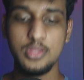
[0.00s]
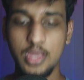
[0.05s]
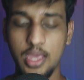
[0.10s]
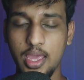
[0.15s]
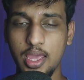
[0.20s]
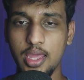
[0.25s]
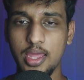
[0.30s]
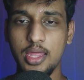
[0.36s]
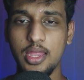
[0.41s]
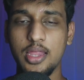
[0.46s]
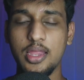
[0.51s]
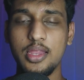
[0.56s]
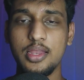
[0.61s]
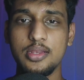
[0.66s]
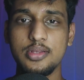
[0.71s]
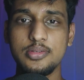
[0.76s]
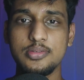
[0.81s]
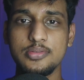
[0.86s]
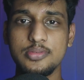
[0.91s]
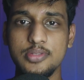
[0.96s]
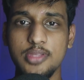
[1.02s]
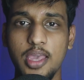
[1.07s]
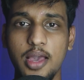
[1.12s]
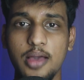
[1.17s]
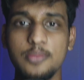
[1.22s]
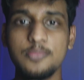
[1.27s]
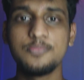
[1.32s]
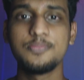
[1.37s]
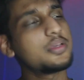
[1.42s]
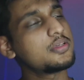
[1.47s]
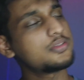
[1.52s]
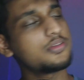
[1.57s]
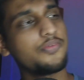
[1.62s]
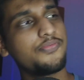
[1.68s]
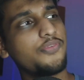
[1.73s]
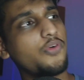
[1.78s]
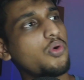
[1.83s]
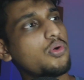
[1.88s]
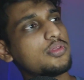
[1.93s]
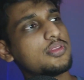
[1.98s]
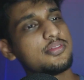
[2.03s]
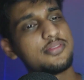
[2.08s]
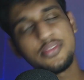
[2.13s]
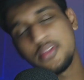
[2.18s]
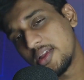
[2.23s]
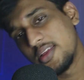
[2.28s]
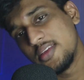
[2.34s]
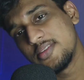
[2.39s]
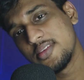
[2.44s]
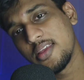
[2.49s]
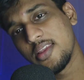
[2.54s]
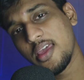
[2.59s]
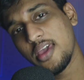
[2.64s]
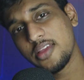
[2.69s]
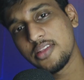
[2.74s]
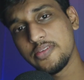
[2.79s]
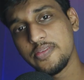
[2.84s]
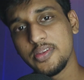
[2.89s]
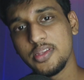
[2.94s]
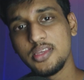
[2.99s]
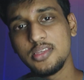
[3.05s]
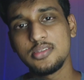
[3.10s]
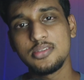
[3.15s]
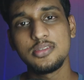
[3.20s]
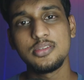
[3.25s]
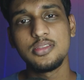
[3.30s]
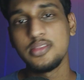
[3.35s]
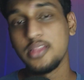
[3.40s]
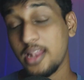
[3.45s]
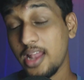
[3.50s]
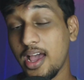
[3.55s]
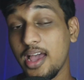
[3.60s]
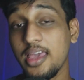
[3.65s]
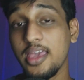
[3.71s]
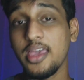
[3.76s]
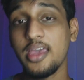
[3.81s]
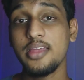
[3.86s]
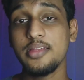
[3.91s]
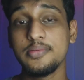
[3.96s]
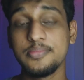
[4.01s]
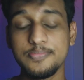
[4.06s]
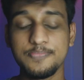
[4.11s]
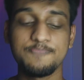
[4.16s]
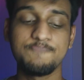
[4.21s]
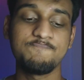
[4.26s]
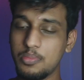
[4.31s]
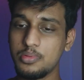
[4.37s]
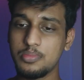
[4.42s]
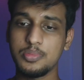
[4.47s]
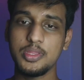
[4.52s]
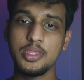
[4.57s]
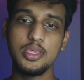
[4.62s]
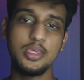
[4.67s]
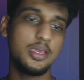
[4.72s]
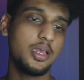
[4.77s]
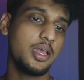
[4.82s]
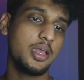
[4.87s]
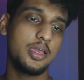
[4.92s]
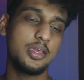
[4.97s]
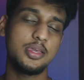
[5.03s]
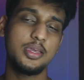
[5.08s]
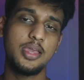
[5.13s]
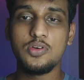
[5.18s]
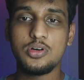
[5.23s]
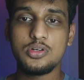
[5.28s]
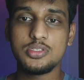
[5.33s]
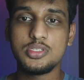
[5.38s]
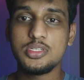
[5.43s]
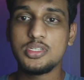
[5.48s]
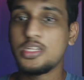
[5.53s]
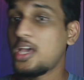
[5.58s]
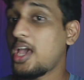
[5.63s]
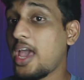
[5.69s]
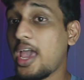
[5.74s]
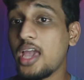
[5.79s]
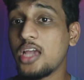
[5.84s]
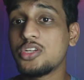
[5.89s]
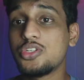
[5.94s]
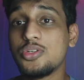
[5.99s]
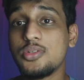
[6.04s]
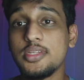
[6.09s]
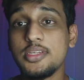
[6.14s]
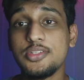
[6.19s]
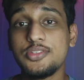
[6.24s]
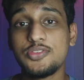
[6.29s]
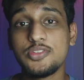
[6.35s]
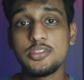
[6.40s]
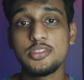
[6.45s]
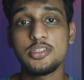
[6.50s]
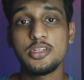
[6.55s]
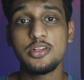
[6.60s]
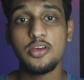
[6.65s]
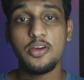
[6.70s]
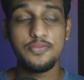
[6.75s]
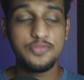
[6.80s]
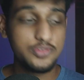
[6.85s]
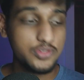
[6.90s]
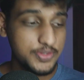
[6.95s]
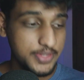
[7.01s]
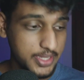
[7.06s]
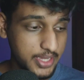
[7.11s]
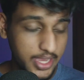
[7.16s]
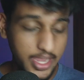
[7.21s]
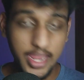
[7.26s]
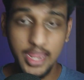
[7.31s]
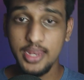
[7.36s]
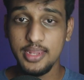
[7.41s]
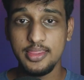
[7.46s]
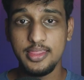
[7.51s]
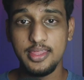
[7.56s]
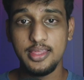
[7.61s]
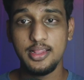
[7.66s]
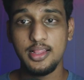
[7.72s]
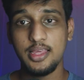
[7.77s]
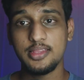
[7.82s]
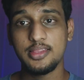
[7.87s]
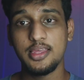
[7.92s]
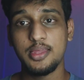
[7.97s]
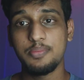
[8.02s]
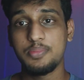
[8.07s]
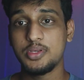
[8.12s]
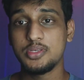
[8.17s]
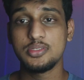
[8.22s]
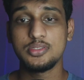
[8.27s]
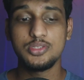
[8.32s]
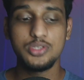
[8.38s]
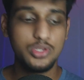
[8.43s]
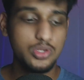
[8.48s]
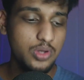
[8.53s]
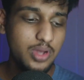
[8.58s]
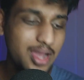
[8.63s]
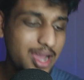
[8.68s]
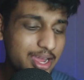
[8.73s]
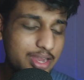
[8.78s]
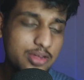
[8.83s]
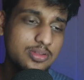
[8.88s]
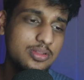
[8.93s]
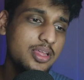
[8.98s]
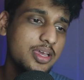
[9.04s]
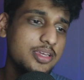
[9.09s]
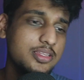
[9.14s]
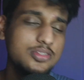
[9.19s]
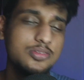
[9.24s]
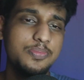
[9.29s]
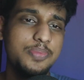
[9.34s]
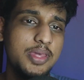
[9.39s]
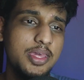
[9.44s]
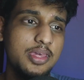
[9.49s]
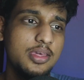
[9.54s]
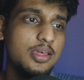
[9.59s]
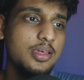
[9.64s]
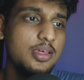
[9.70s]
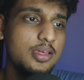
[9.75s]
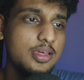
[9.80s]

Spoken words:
And yeah, because of all the studies and activities that I had, probably I wasn't actually interested of doing anything like that because, I don't like to be